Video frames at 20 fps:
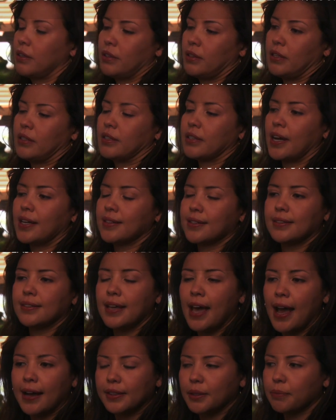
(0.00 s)
These guys
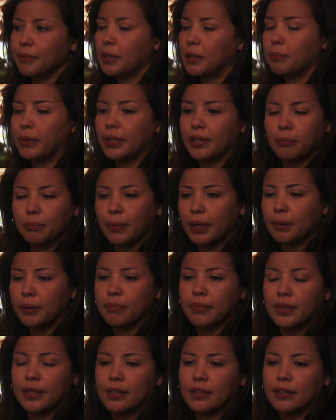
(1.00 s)
attacked him, they beat him
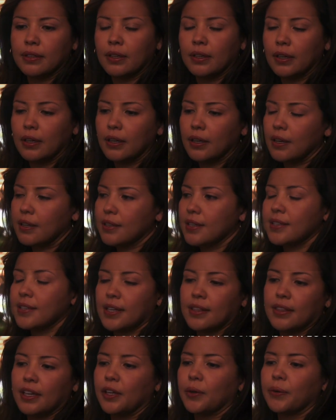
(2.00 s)
up. They said
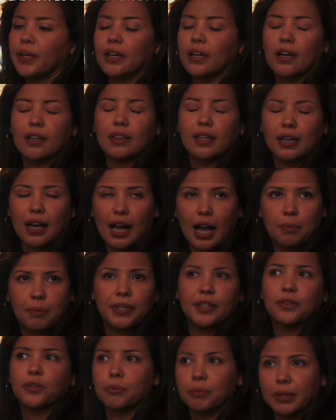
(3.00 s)
they know he called the cops, they
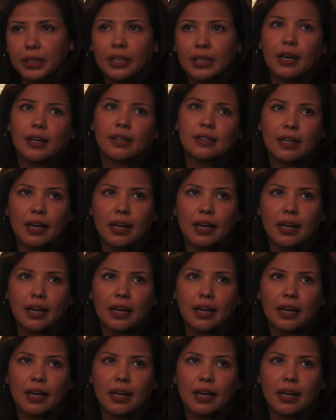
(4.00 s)
told him to get out of